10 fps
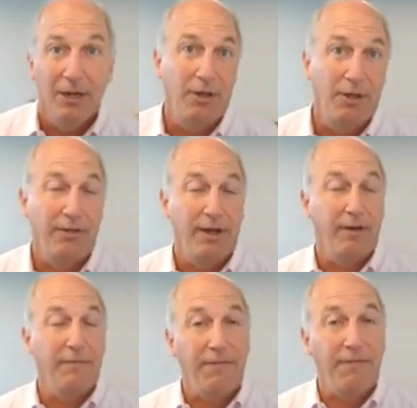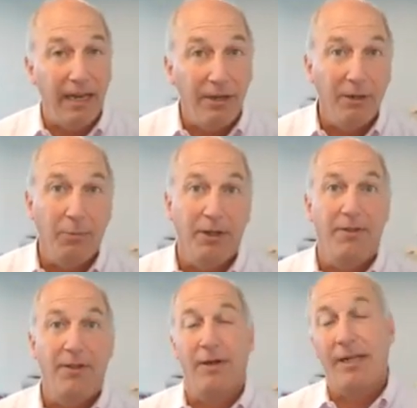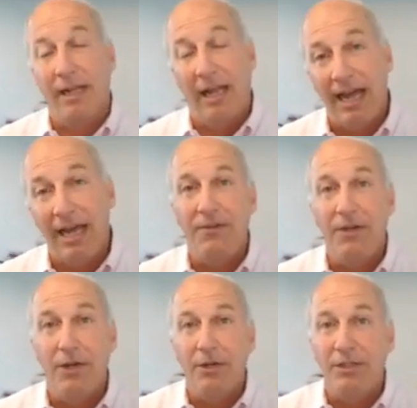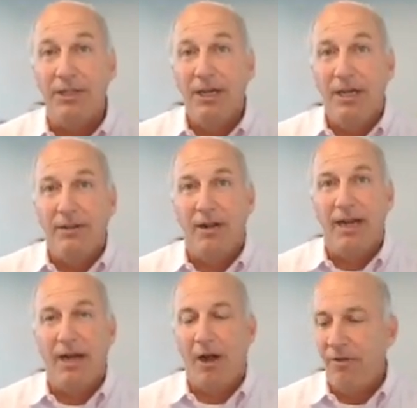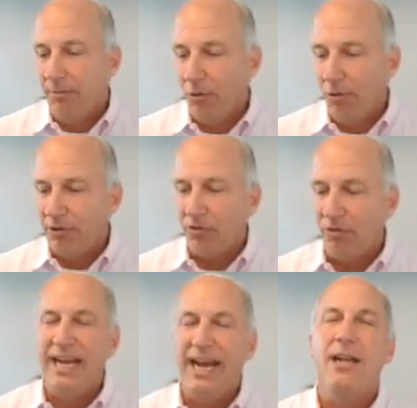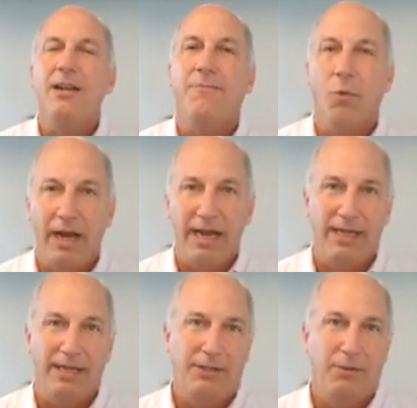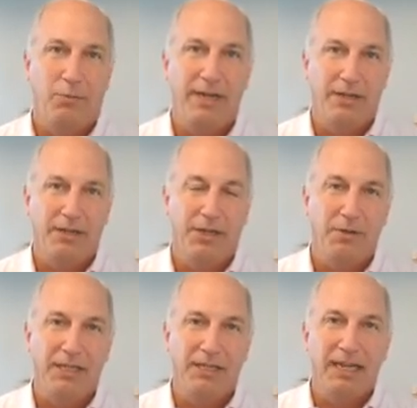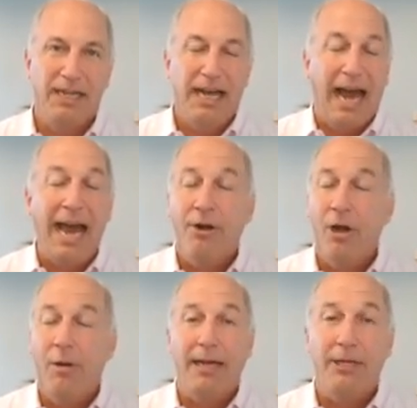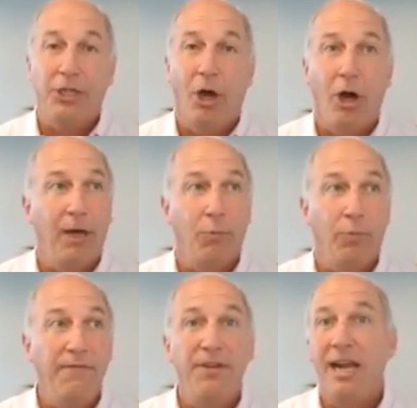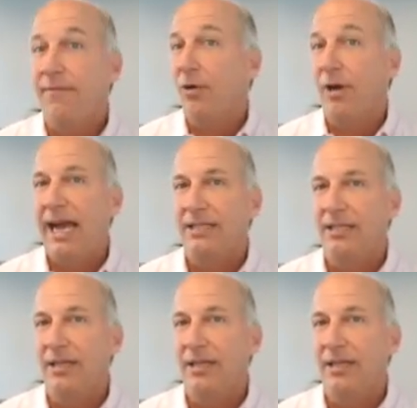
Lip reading: or whether they're a vendor, whether they're a client of yours, they're like, are there more creative ways we could do this? I don't know about y'all, but we've never had